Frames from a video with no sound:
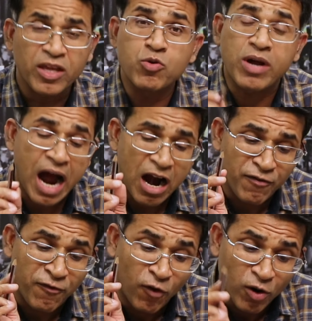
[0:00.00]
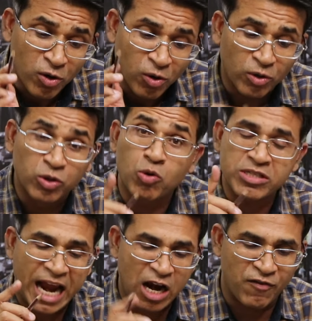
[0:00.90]
You can't forego
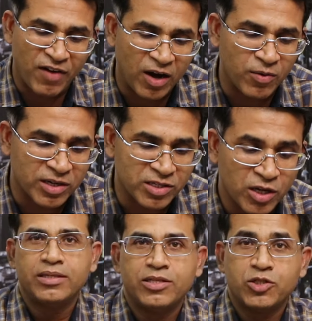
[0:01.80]
those kind of hours.